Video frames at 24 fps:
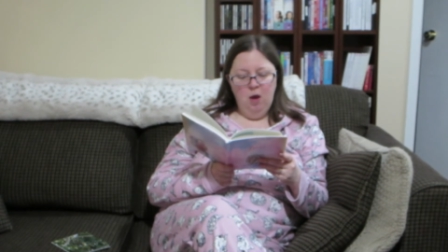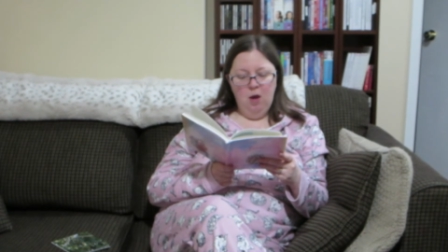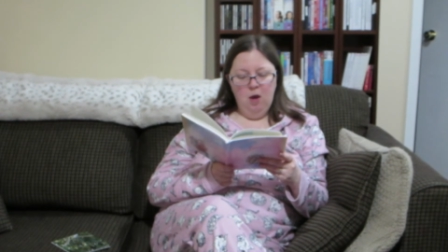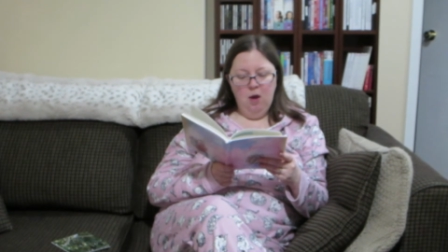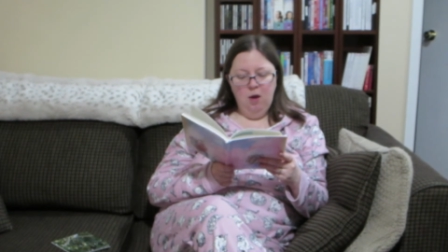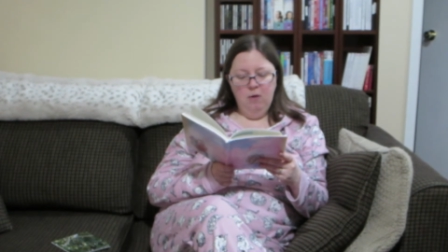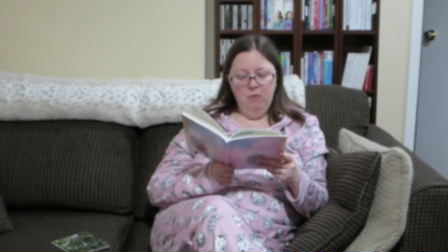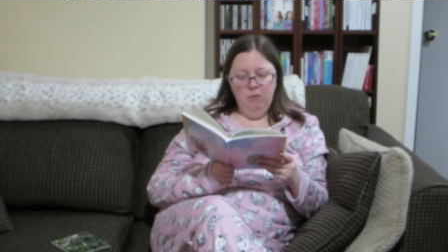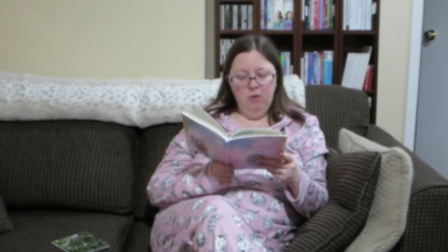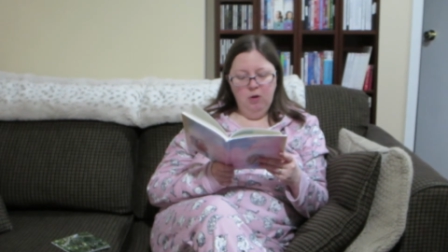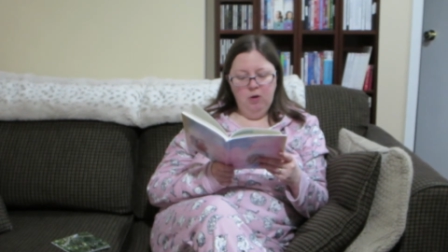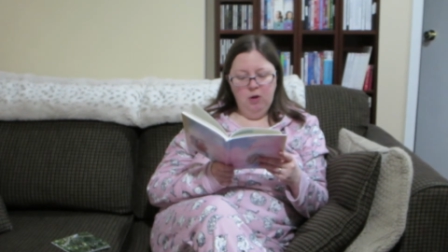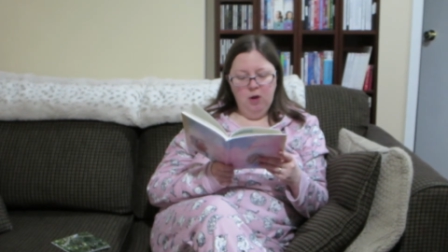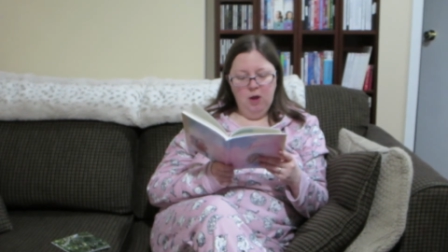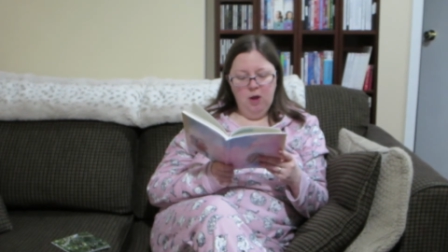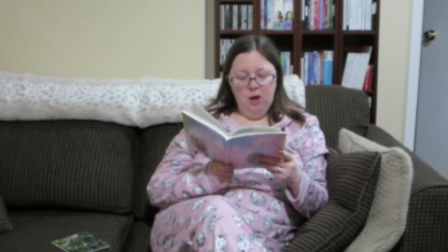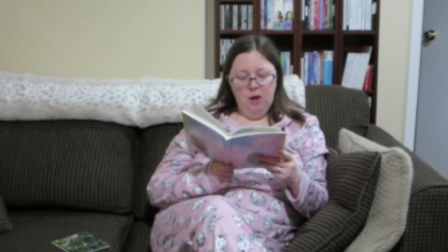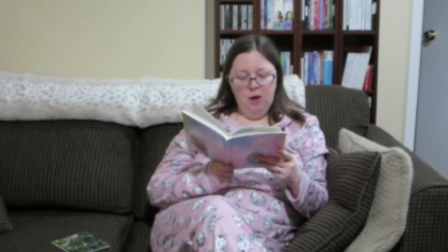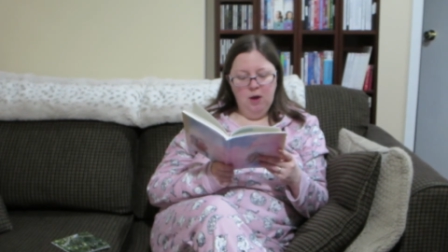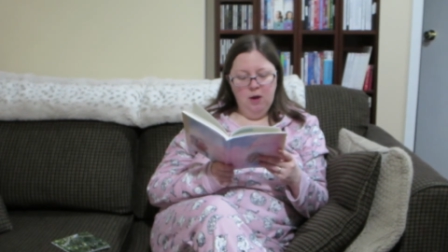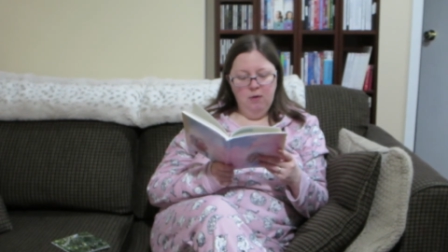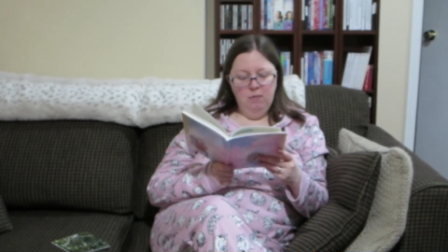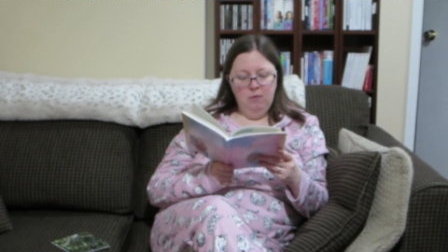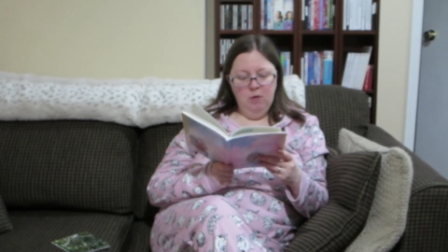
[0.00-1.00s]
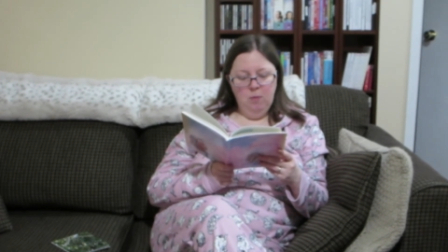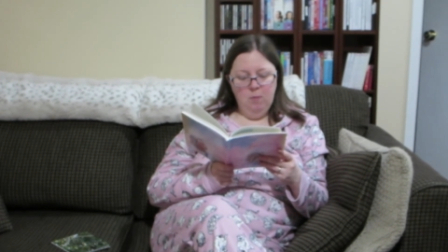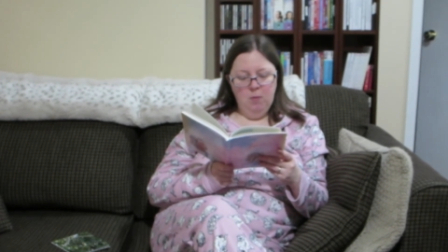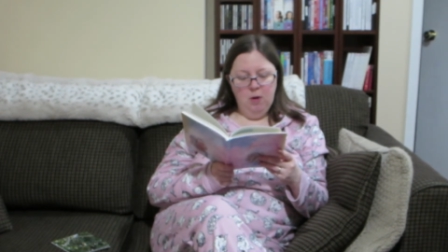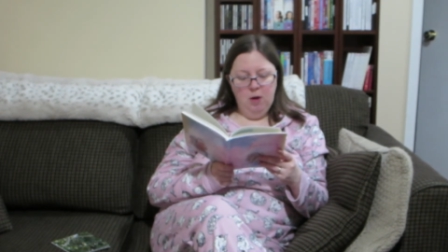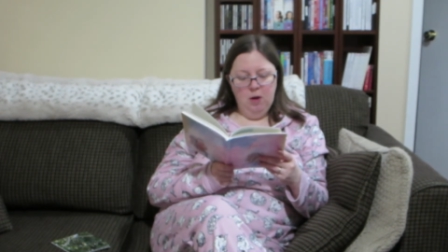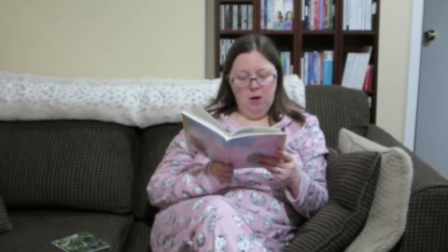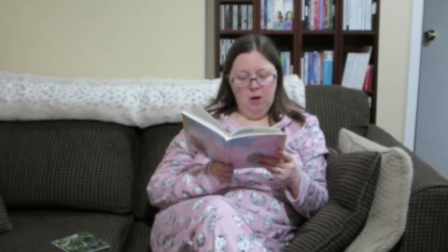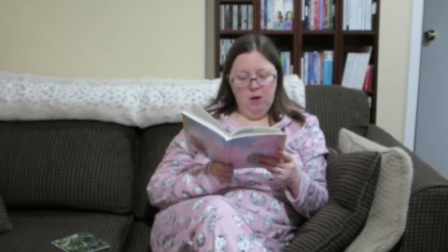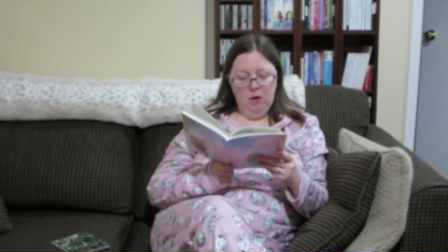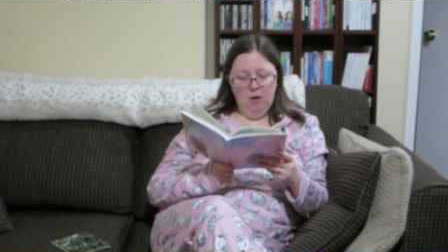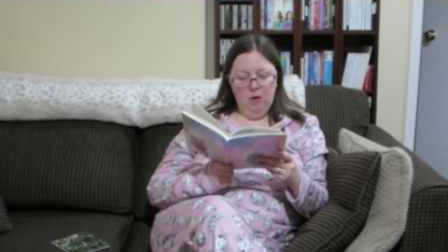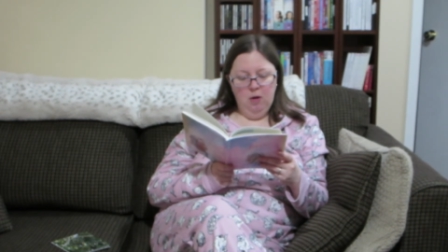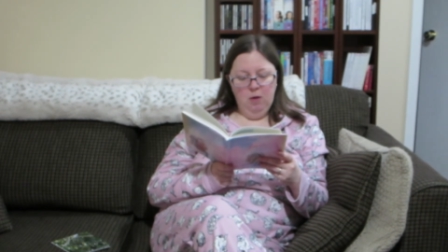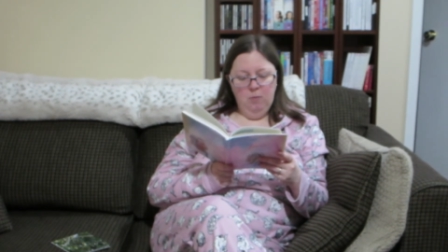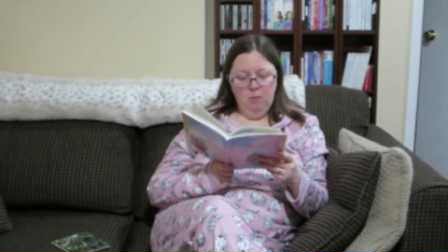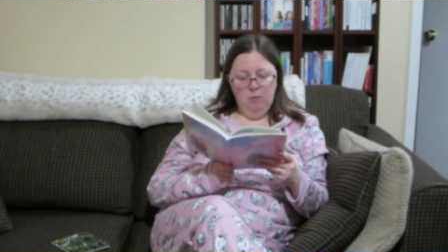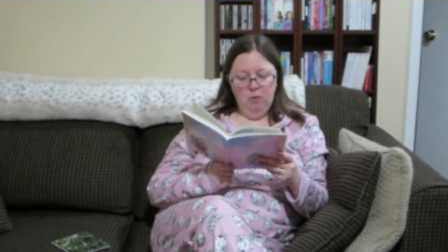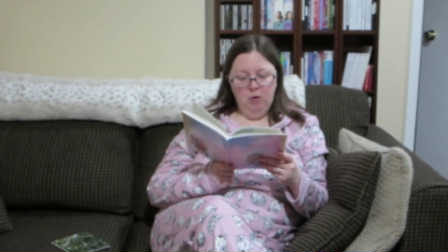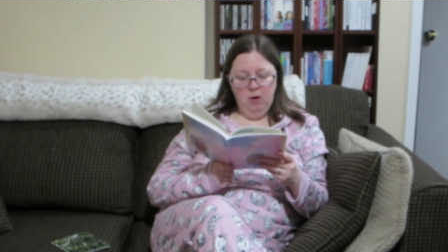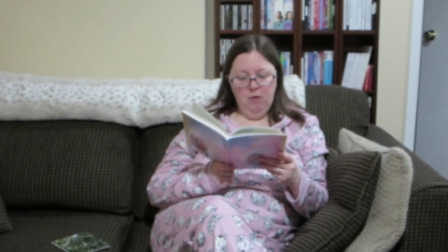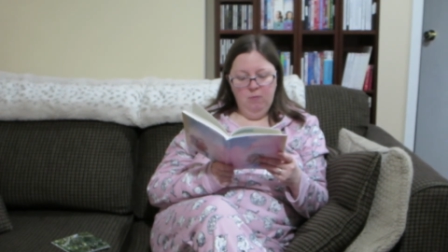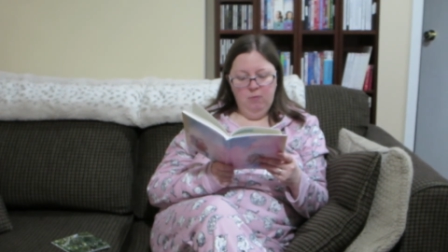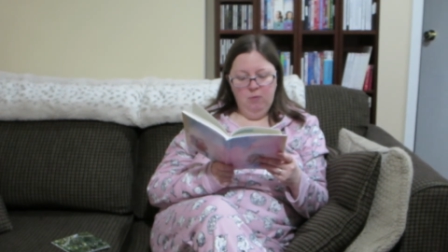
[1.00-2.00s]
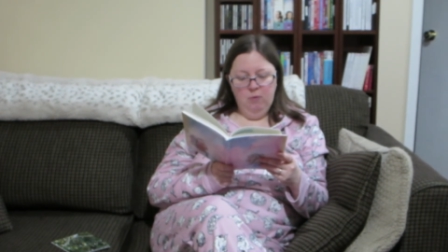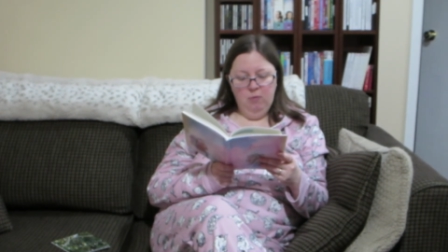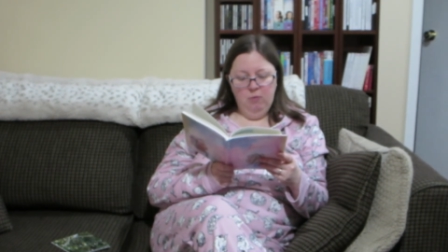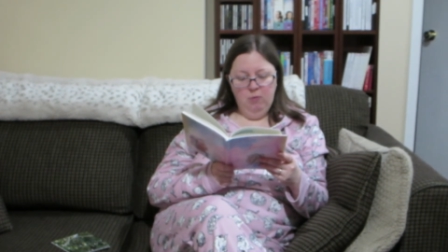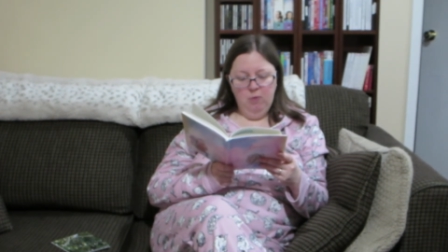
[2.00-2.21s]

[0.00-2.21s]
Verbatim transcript: Every day, every minute, I'm grateful